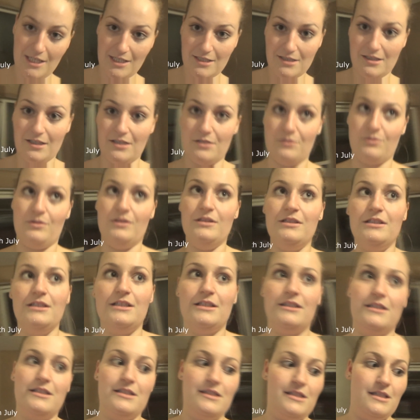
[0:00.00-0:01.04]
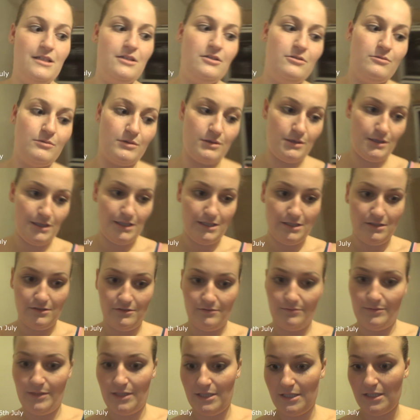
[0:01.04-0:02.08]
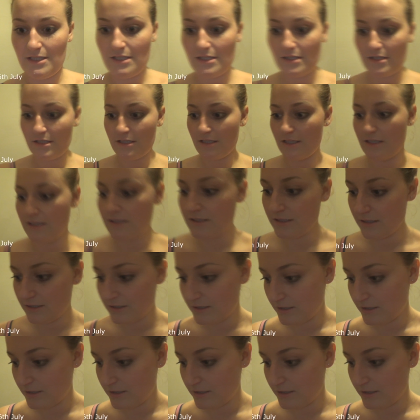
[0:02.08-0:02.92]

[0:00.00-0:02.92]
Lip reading: king size one, and the single one is for my sister.